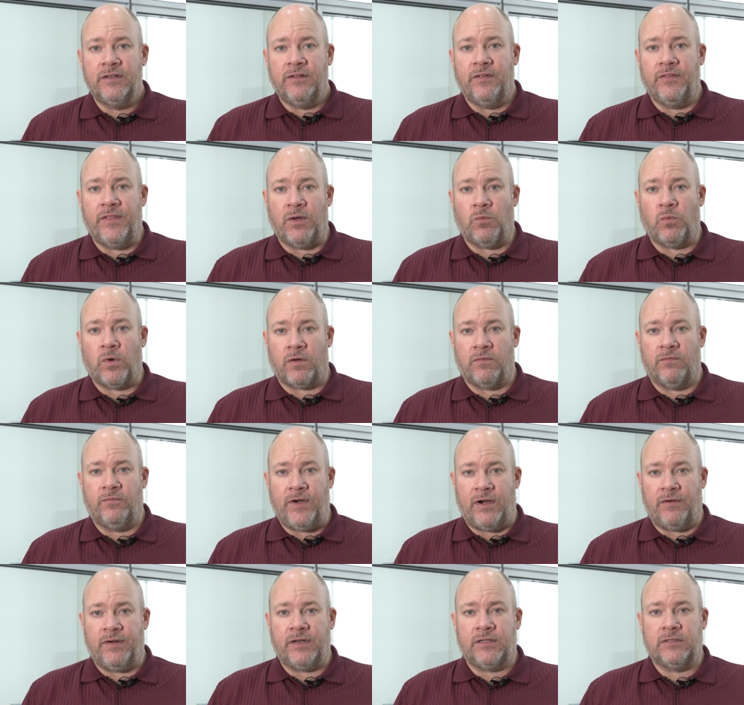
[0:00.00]
that we're
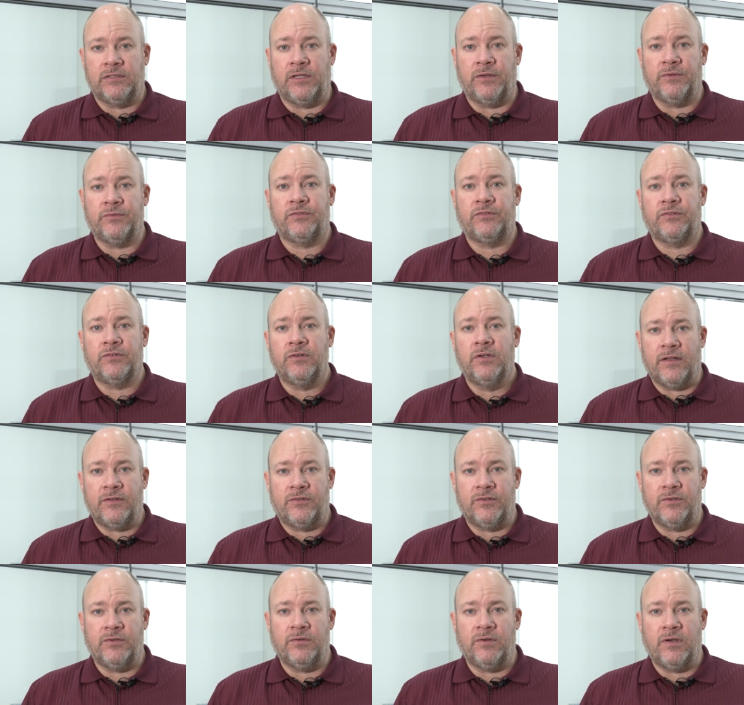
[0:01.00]
very close
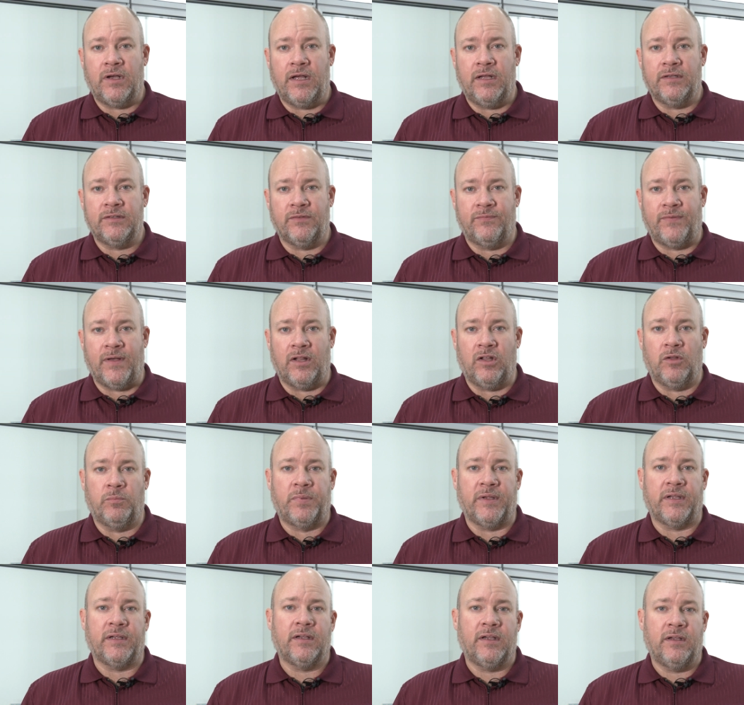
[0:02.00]
to
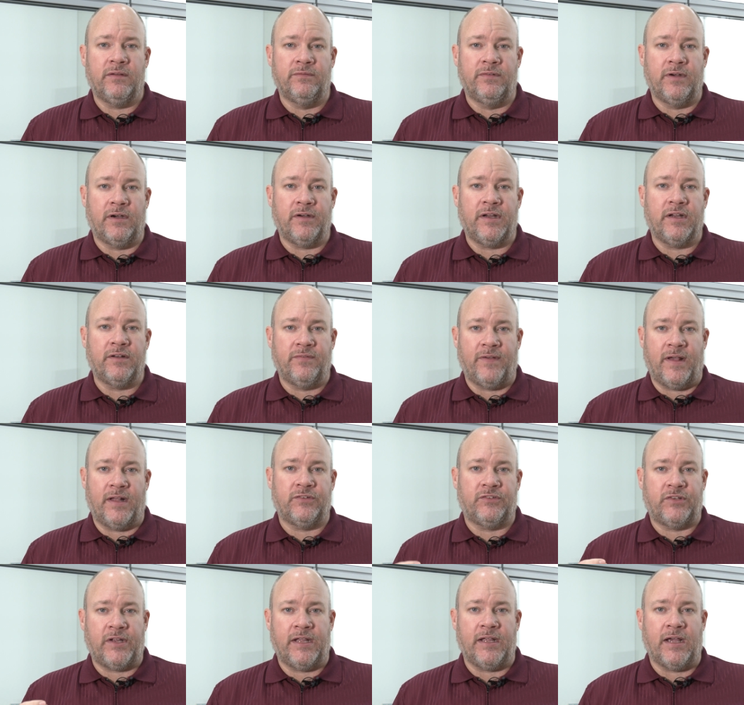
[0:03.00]
developing very
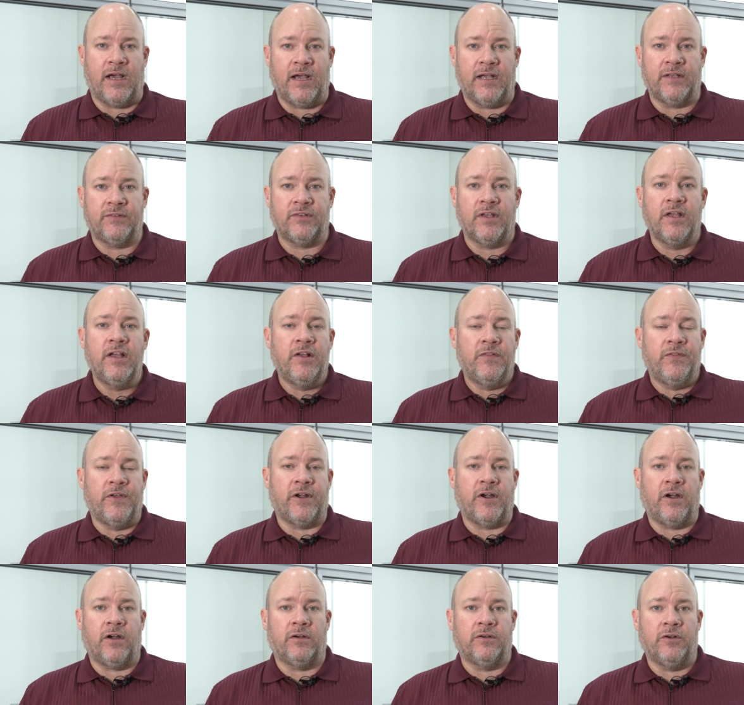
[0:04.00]
advanced AIs that
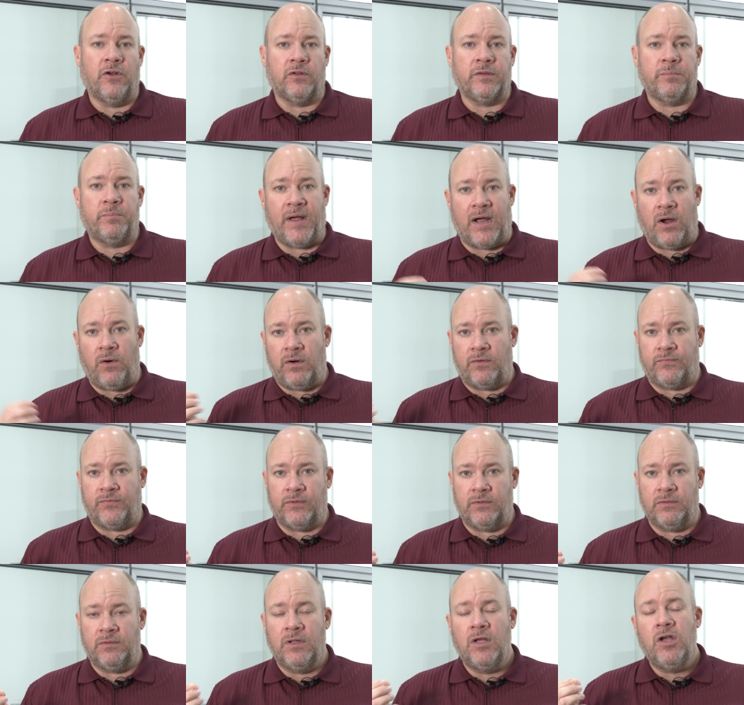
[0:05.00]
are not only
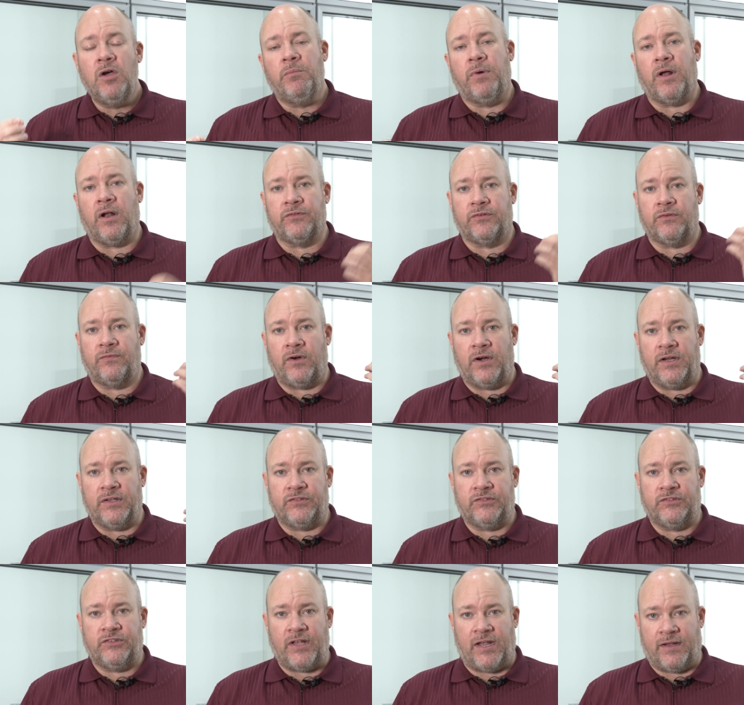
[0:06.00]
powerful, but also very
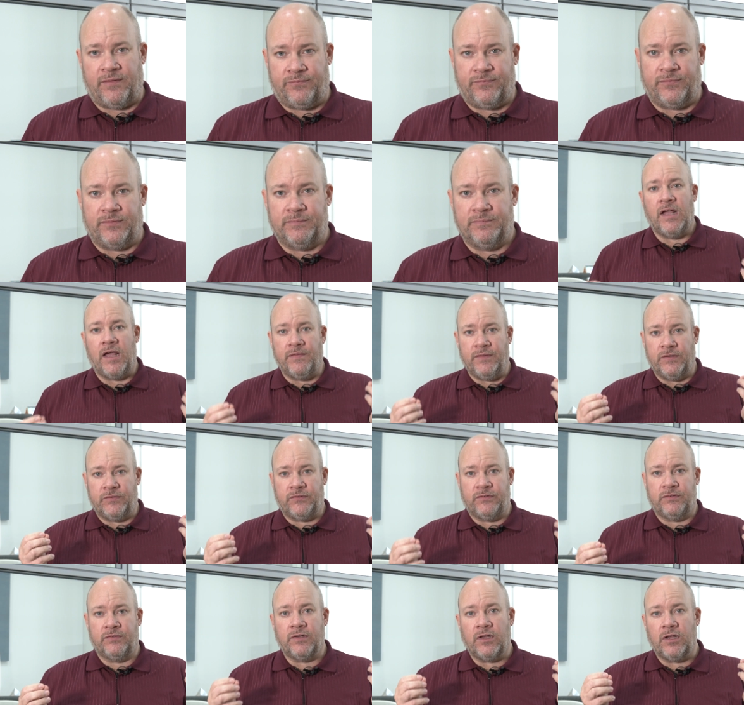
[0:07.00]
safe. And this
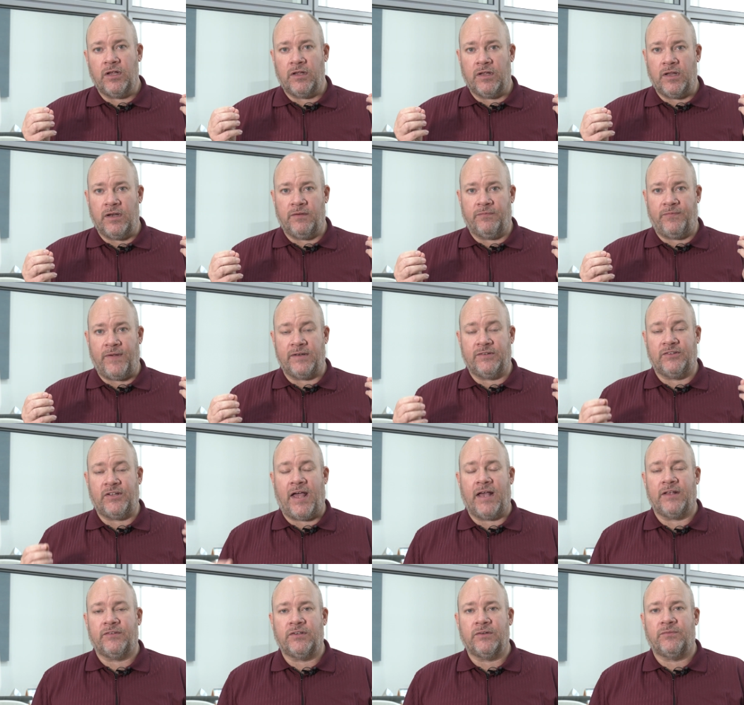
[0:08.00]
is
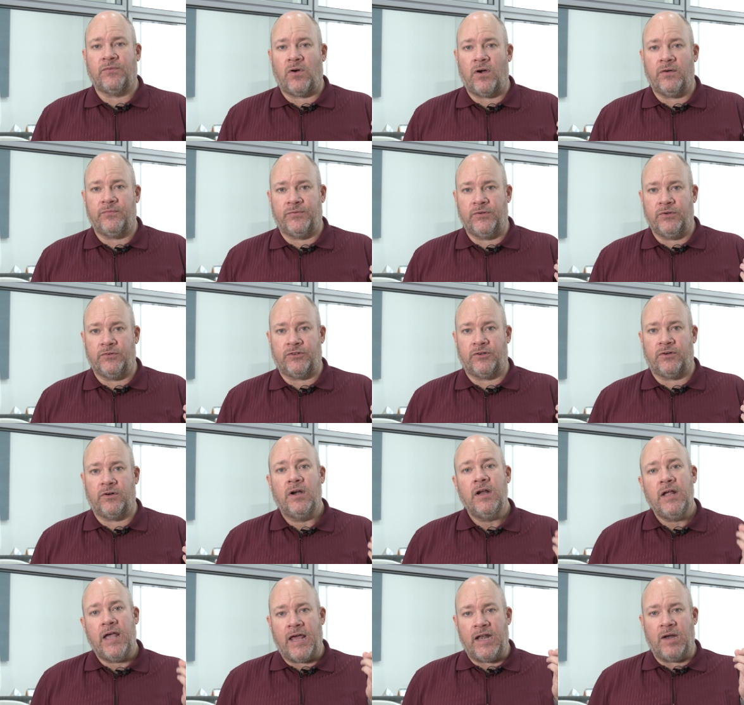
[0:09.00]
fantastic for our future
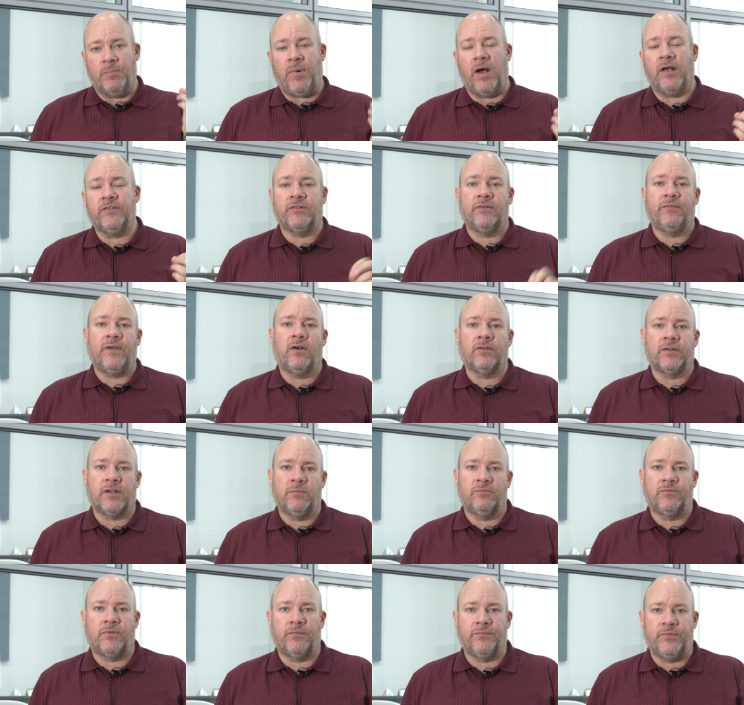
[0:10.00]
and a positive
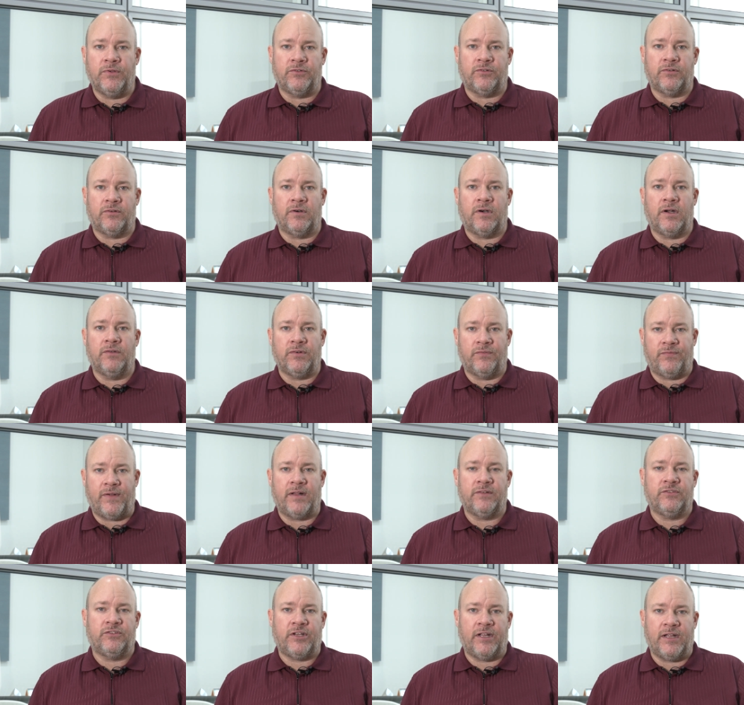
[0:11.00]
outcome for future of
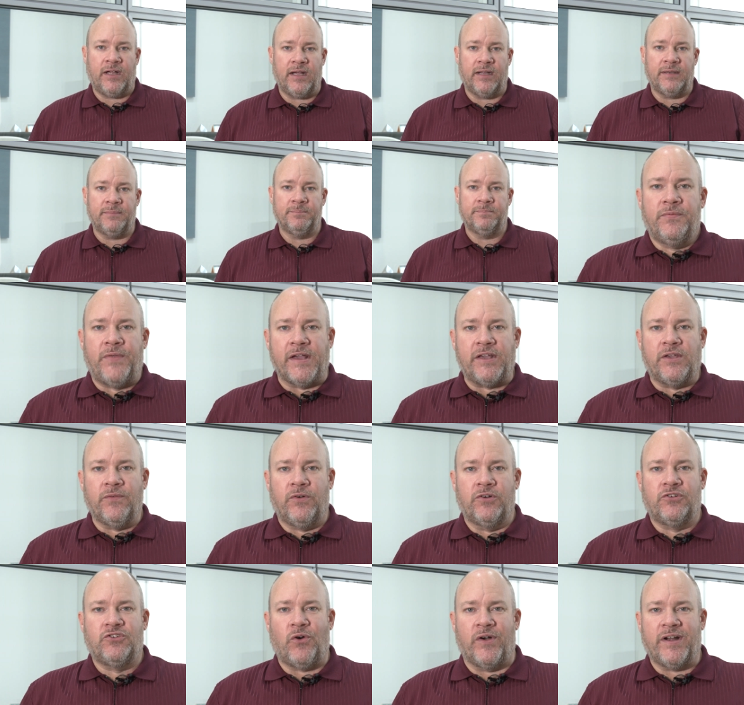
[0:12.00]
advanced AI. Thank you
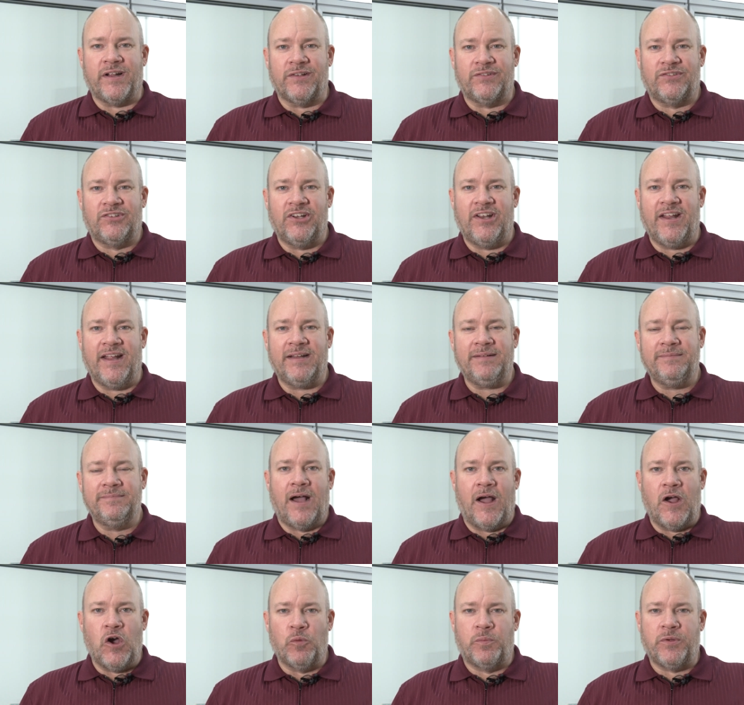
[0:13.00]
for joining us today.
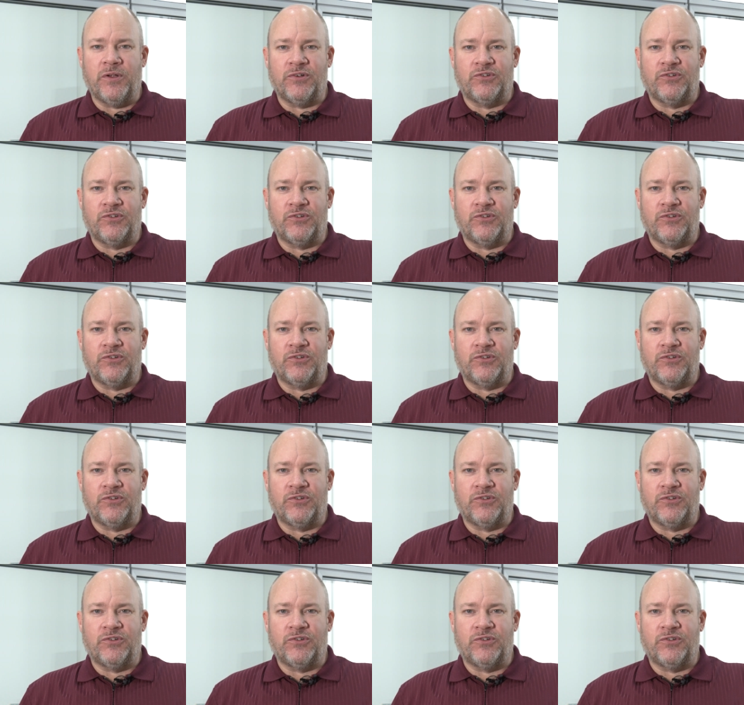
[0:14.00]
I hope you